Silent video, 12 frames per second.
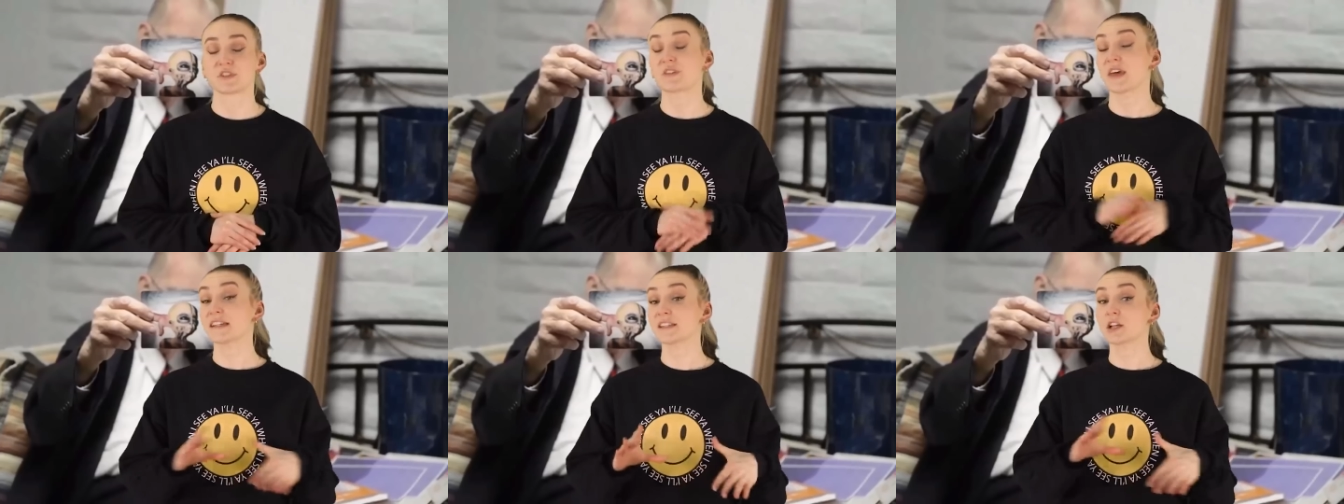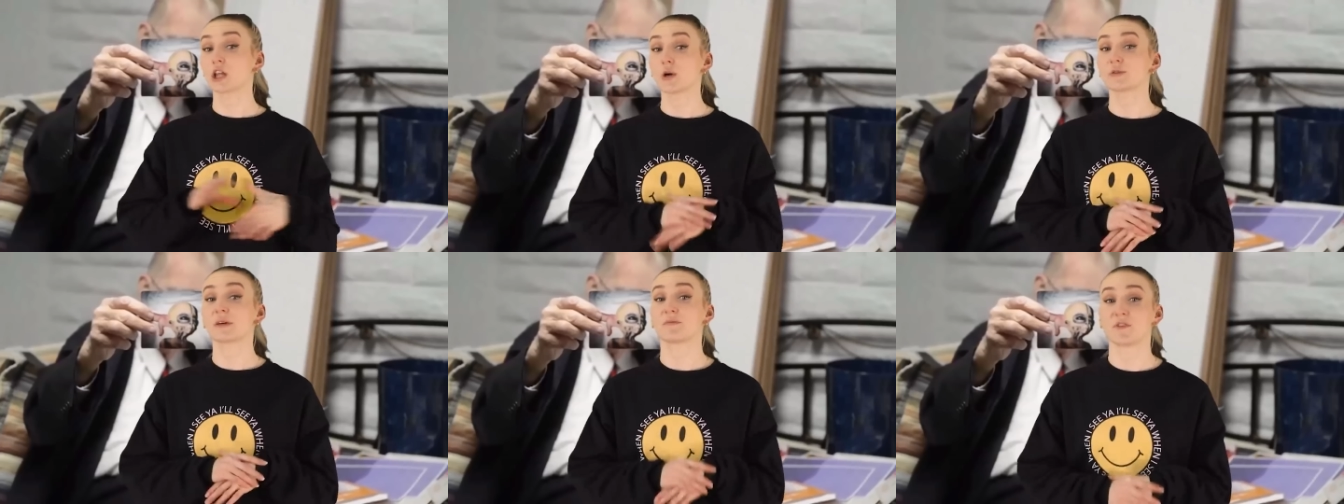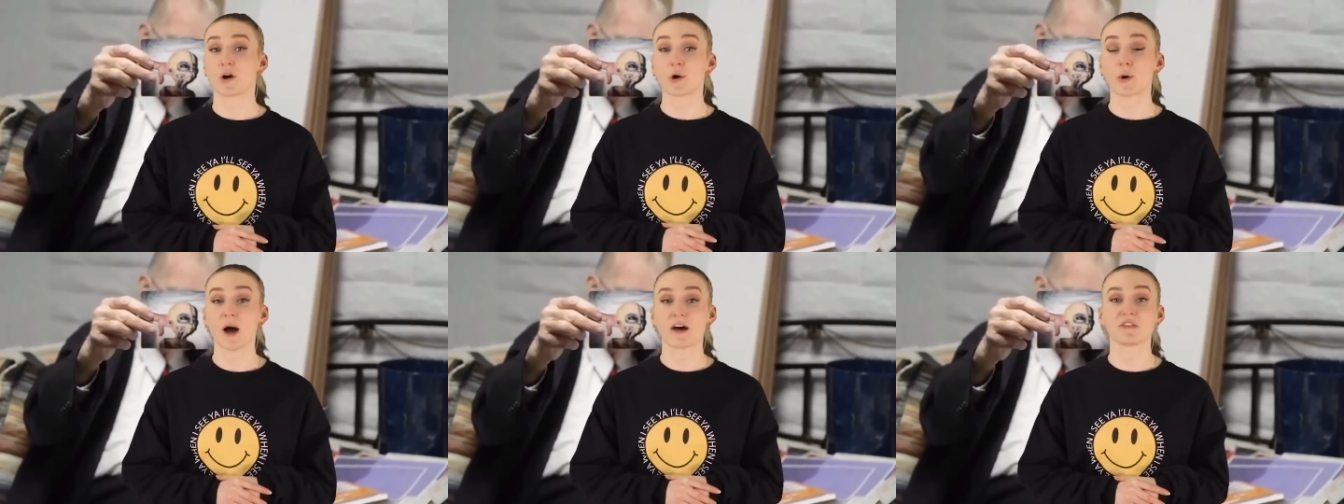So that's a close-up
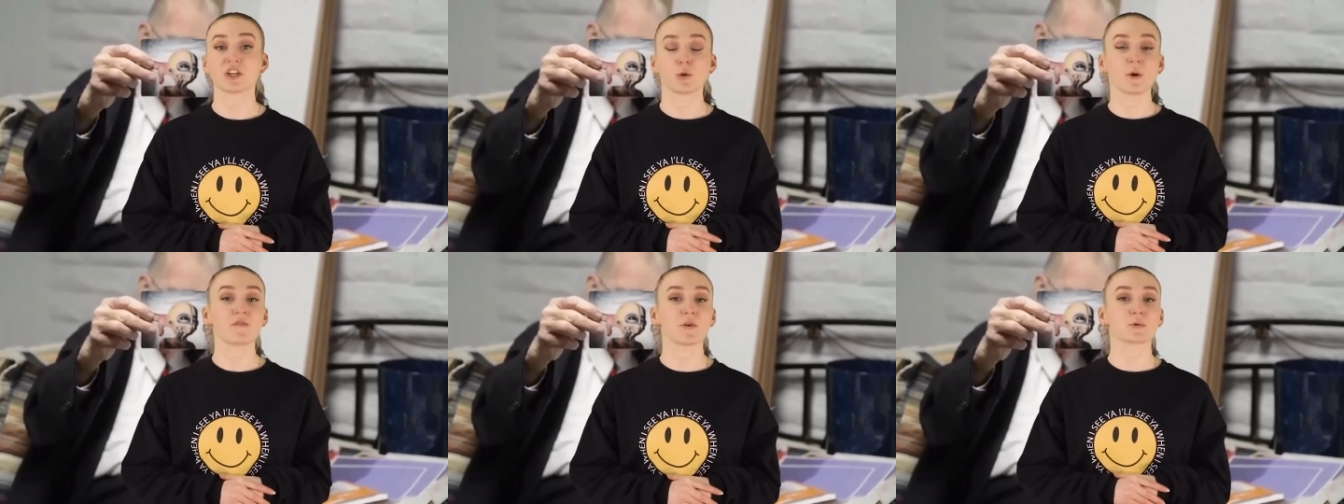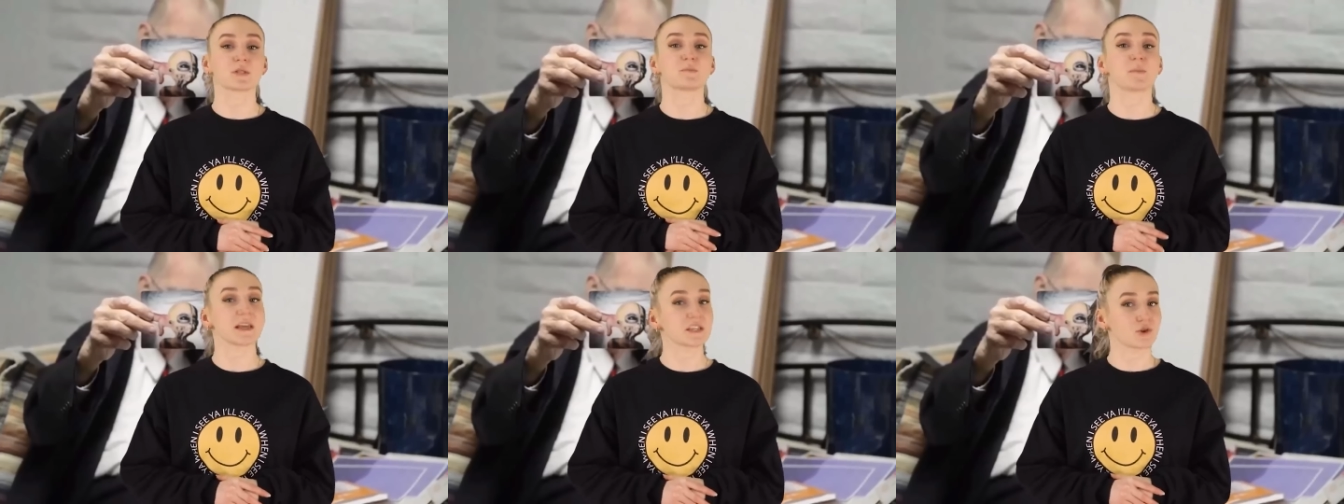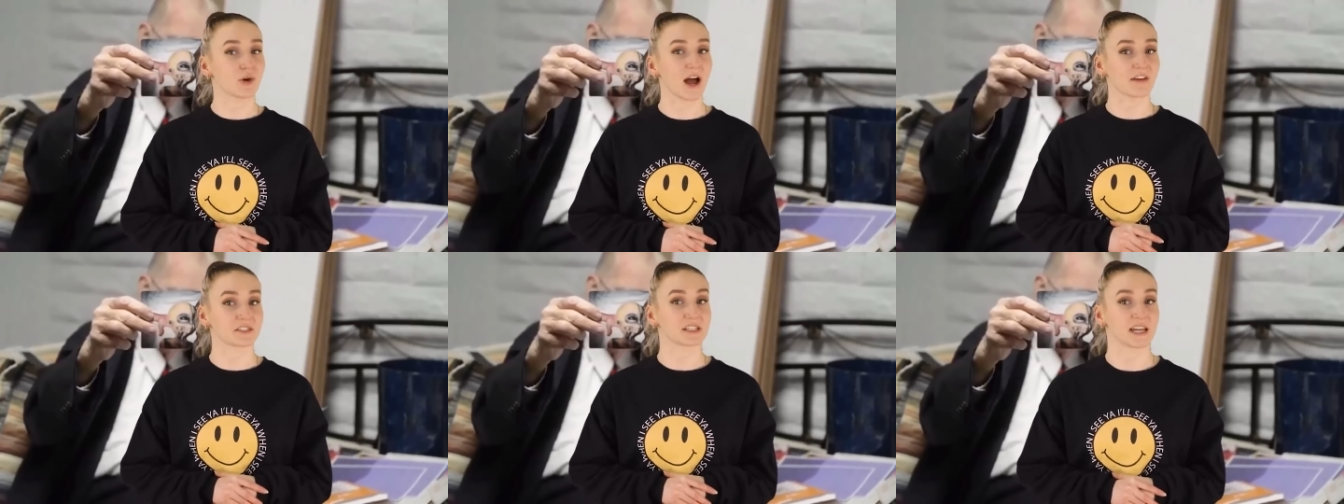photo of a UFO
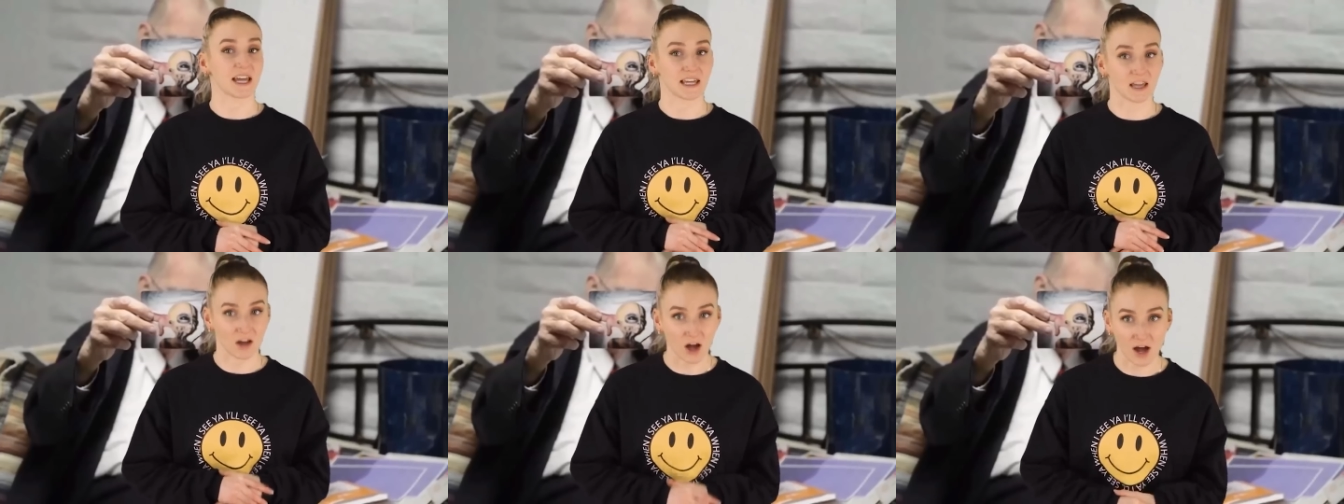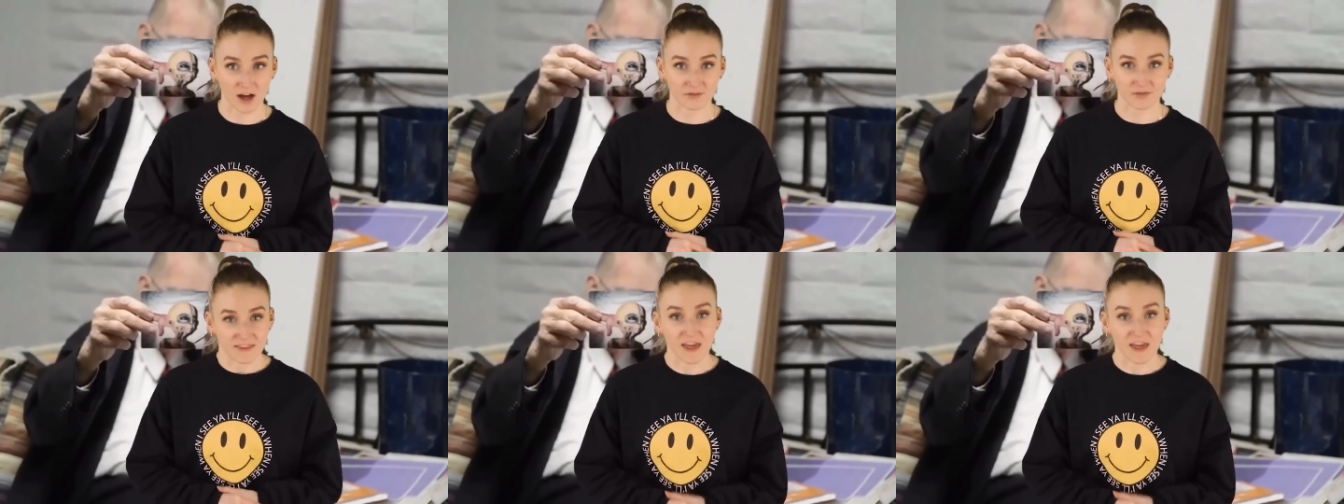spacecraft taking off.